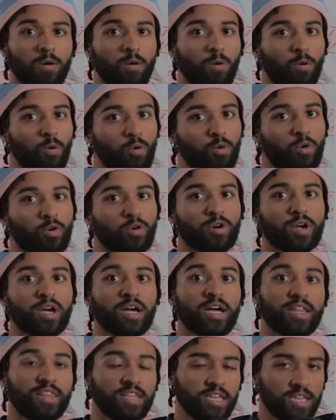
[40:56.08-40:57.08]
Or
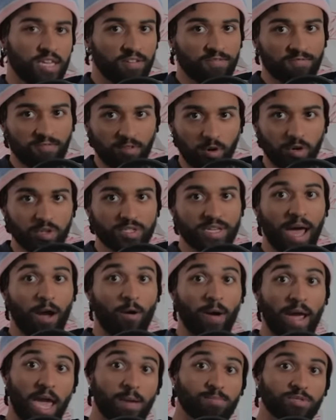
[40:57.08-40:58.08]
the inverse, how
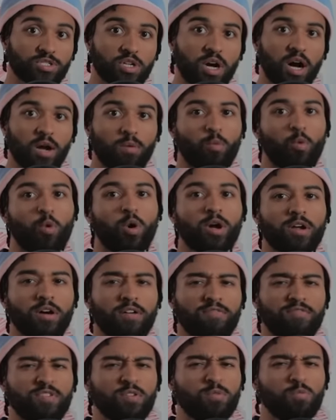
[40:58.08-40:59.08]
Amazon, one
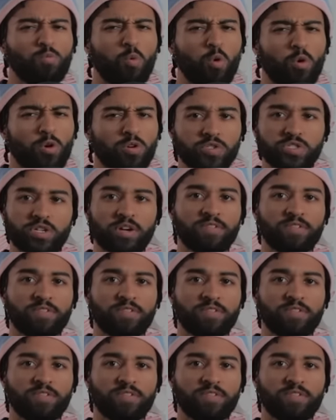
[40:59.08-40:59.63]
of the worst